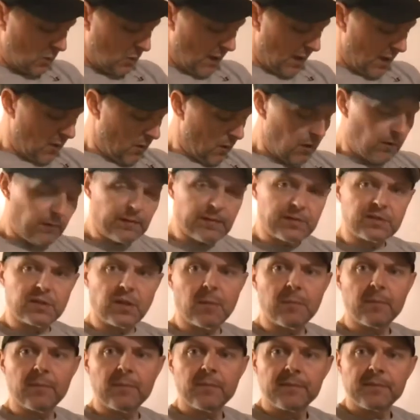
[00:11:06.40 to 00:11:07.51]
I harvest
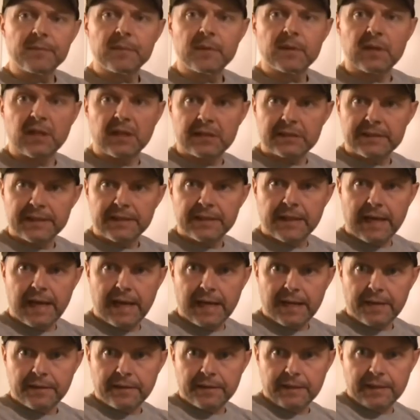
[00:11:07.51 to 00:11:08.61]
something, to clean
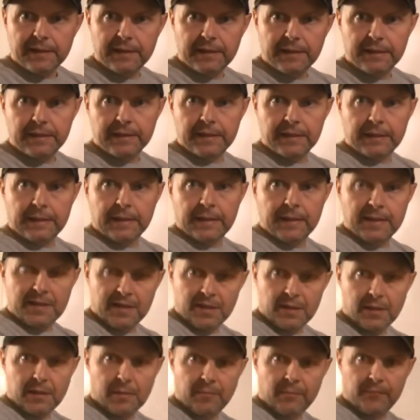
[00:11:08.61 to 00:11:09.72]
out the
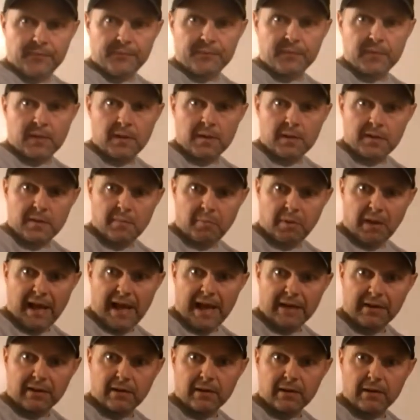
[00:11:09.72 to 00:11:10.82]

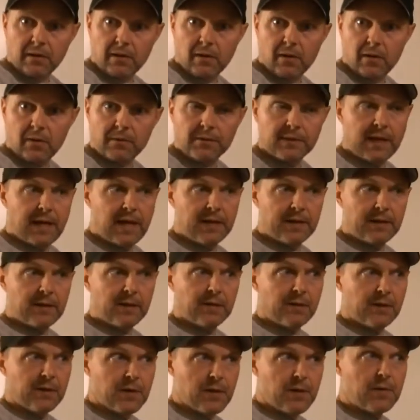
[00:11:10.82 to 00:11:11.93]
bladder and all down there, and
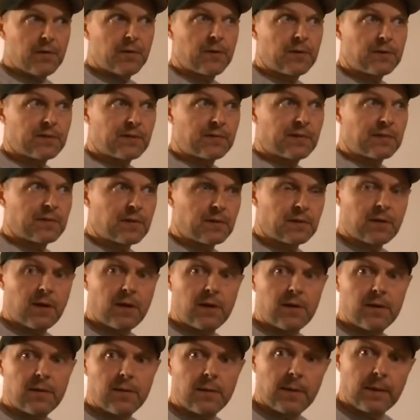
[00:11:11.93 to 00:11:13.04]
the uterus if it's a
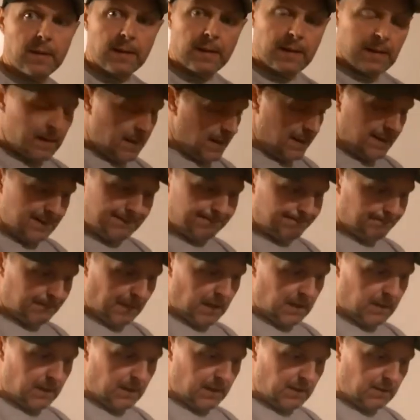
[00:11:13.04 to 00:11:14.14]
doe.
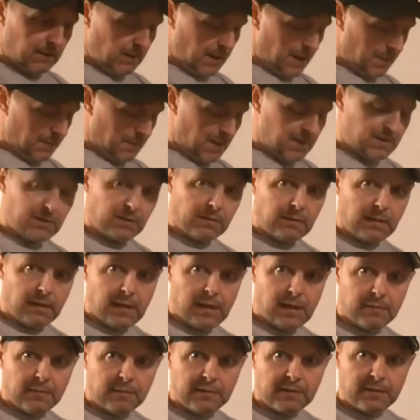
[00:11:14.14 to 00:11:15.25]
I don't like messing
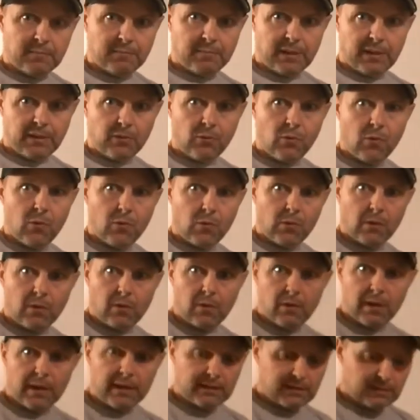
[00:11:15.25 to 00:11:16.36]
around with the butthole and all
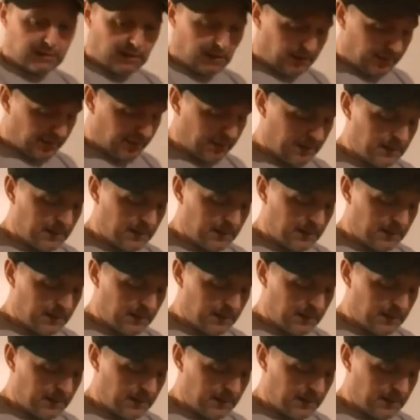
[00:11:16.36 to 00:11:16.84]
that stuff.